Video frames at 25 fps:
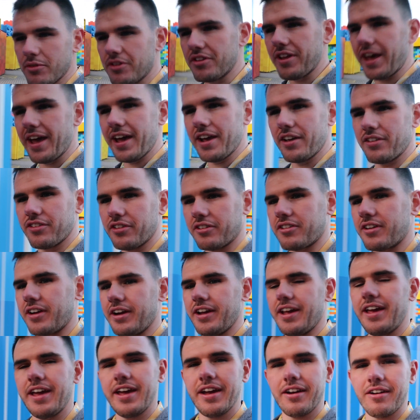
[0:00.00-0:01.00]
day,
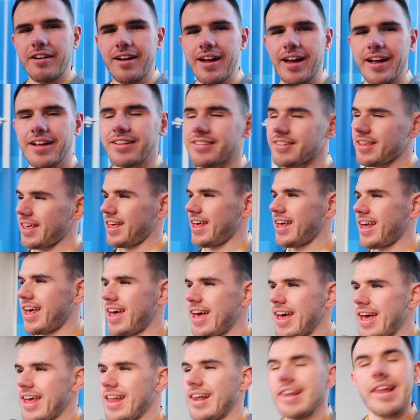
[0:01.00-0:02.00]
sorry, here at
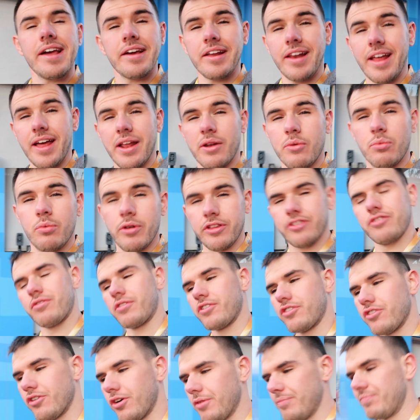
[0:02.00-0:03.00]
Legoland Windsor
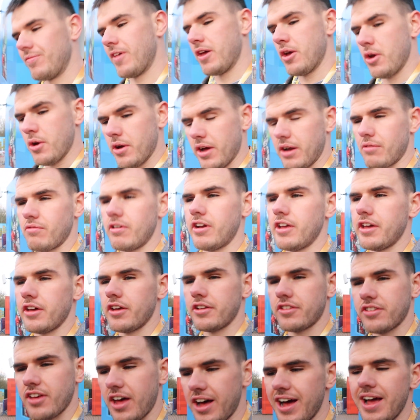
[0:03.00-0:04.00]
Resort. We had a really
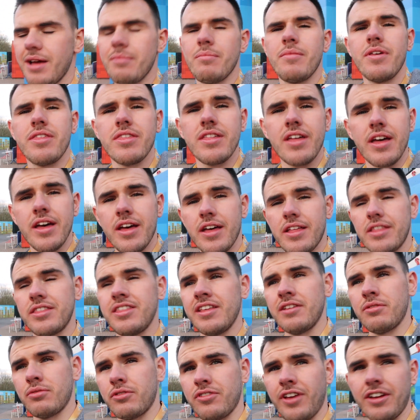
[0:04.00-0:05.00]
good time.
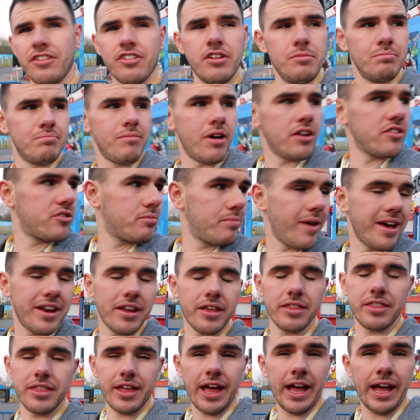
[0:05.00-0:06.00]
This was actually much
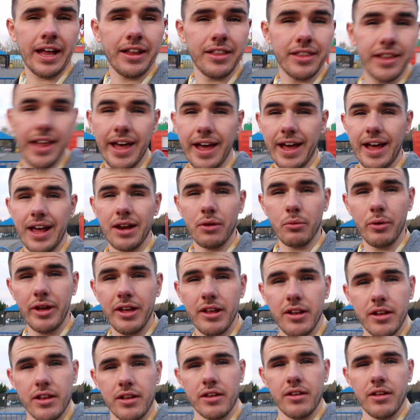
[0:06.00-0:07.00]
better than their
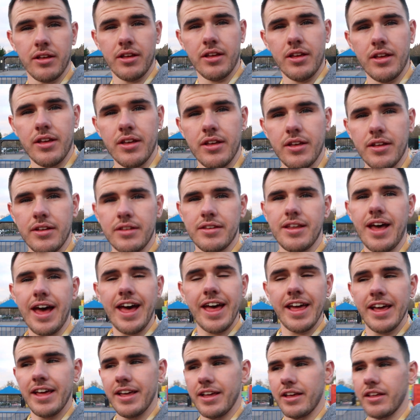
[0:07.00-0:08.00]
Halloween
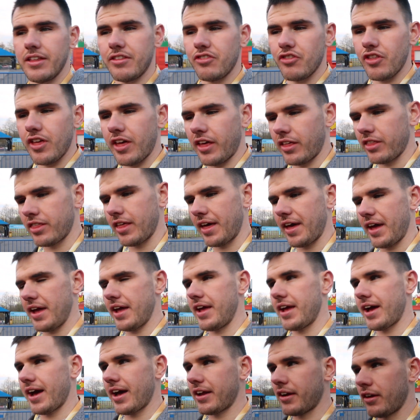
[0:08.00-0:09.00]
day.
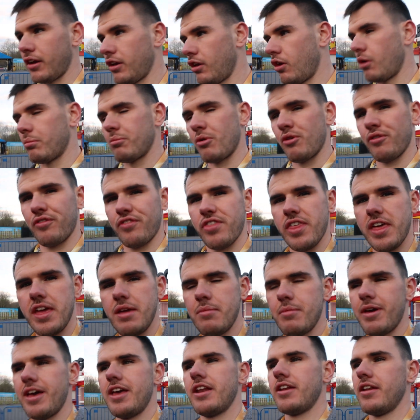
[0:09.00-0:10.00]
They had a lot more
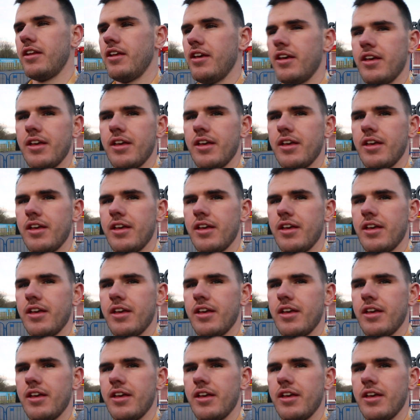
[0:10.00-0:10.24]
theme in.